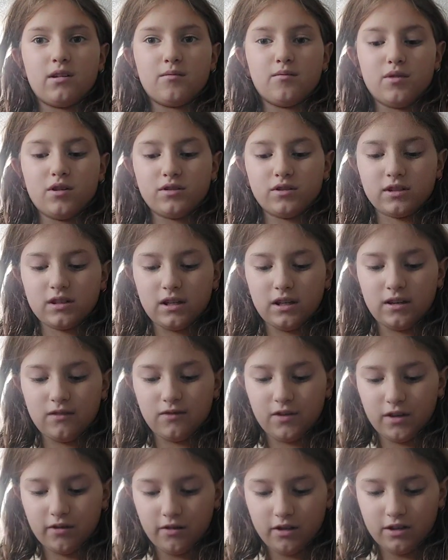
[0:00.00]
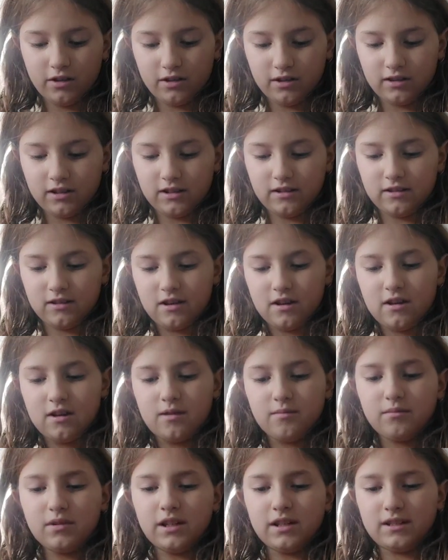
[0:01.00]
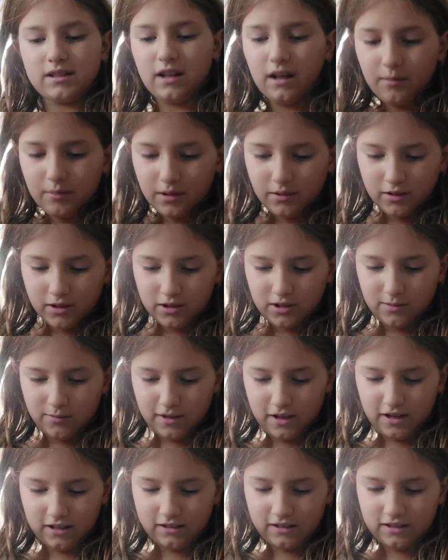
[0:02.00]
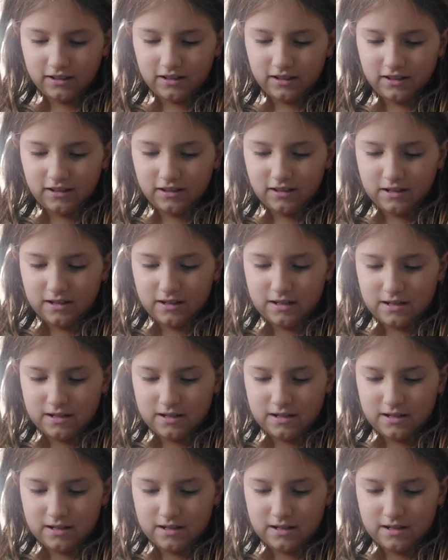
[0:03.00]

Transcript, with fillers: Mosley, if you're watching this, please tell me what she packed in here.